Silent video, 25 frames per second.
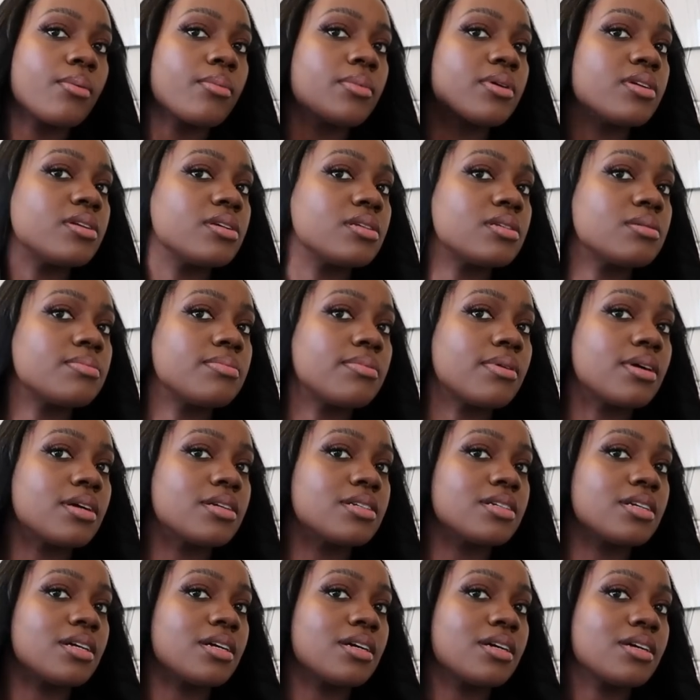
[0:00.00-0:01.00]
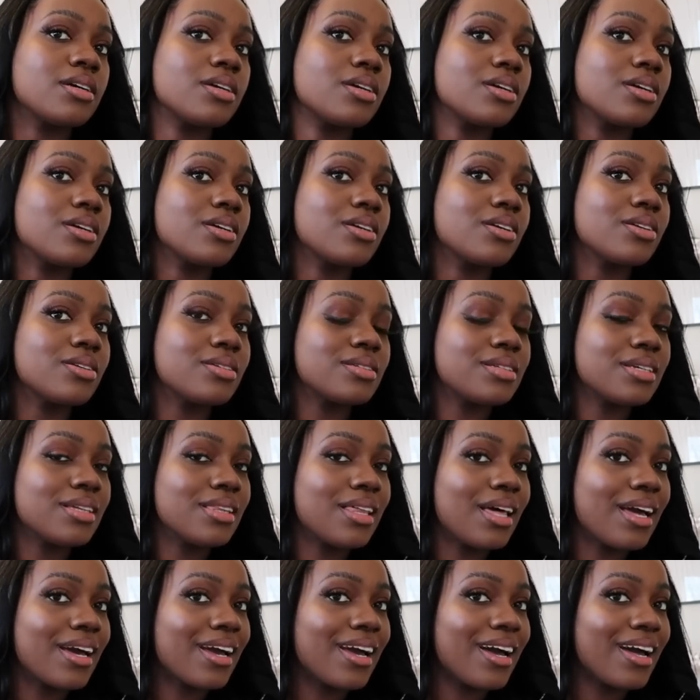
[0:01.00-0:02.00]
You just brush it. You see
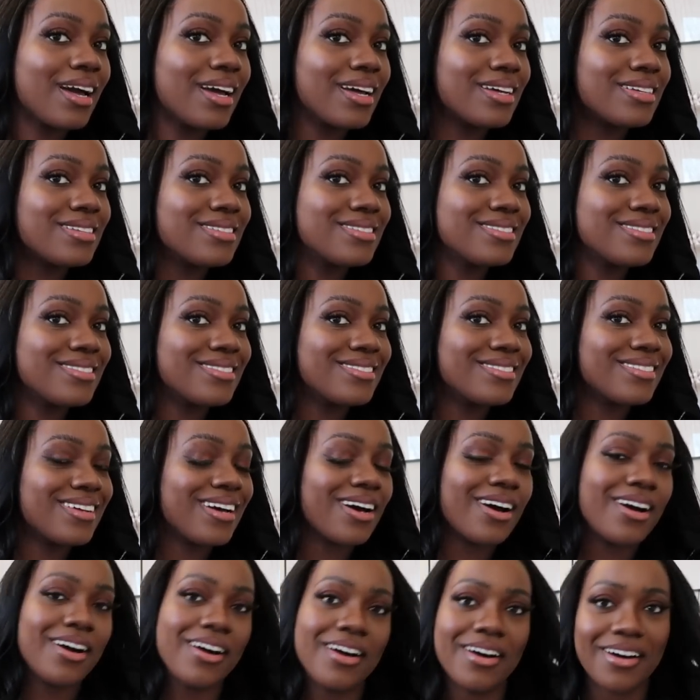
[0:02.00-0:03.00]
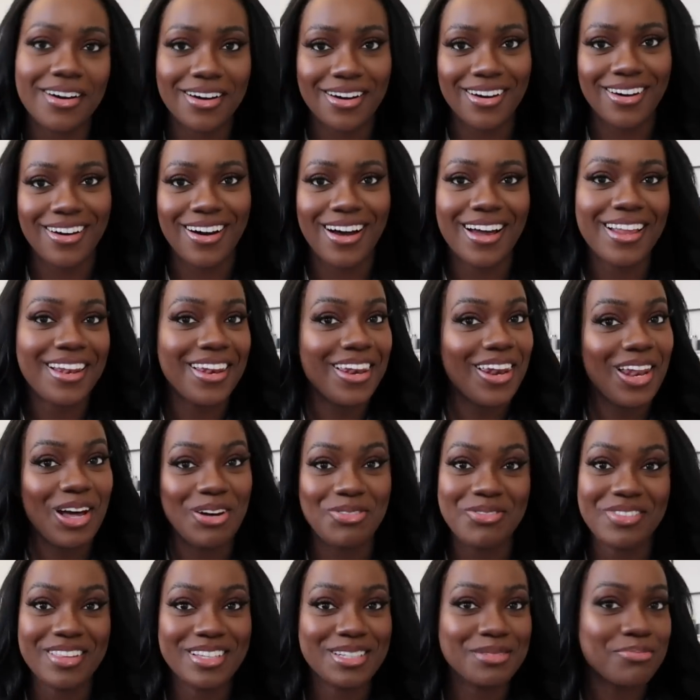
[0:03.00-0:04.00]
that, guys? Oh, I
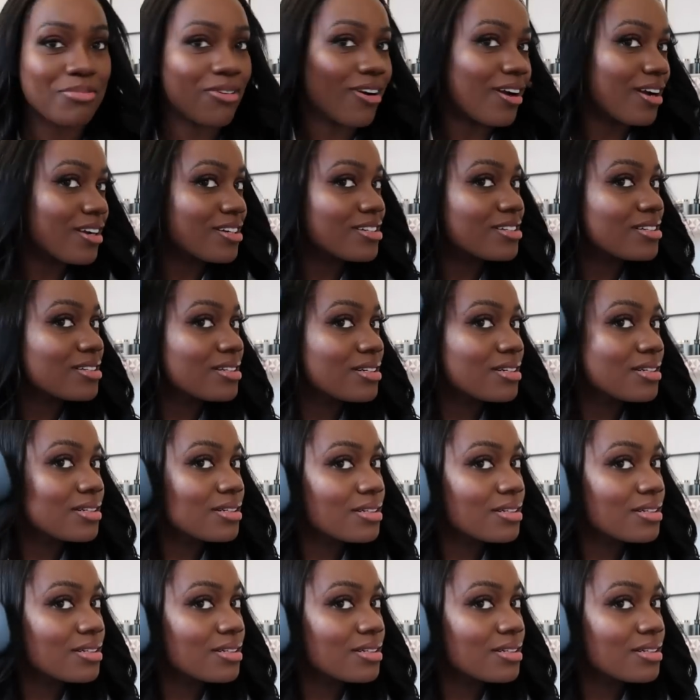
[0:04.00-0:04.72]
love this brush.